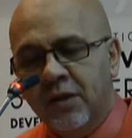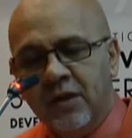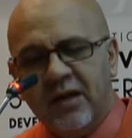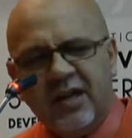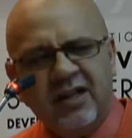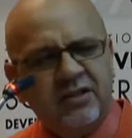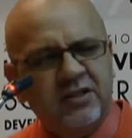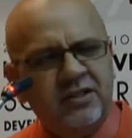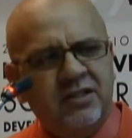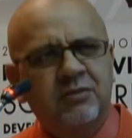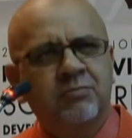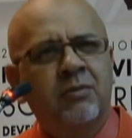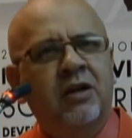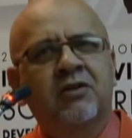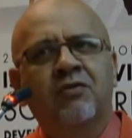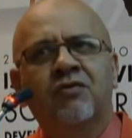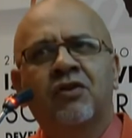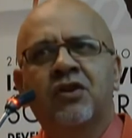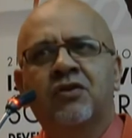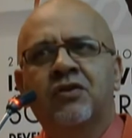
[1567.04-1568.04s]
And just as a matter
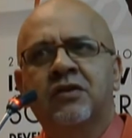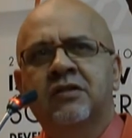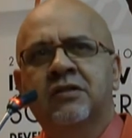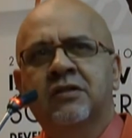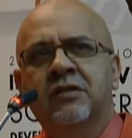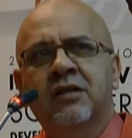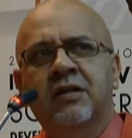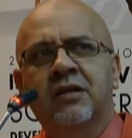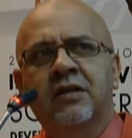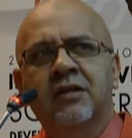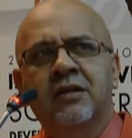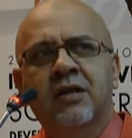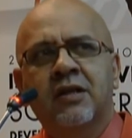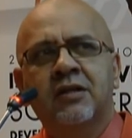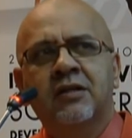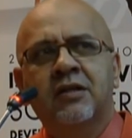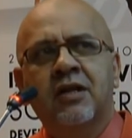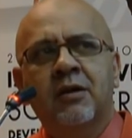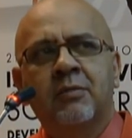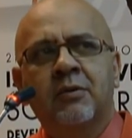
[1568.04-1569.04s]
of interest, here
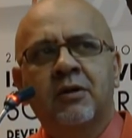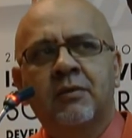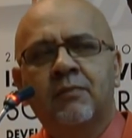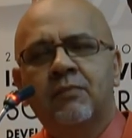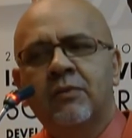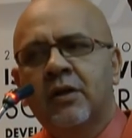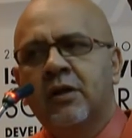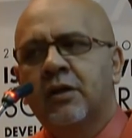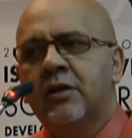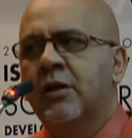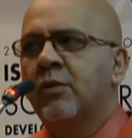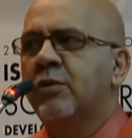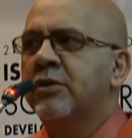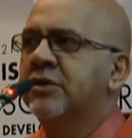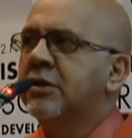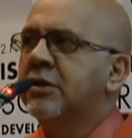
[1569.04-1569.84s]
in Durban, there was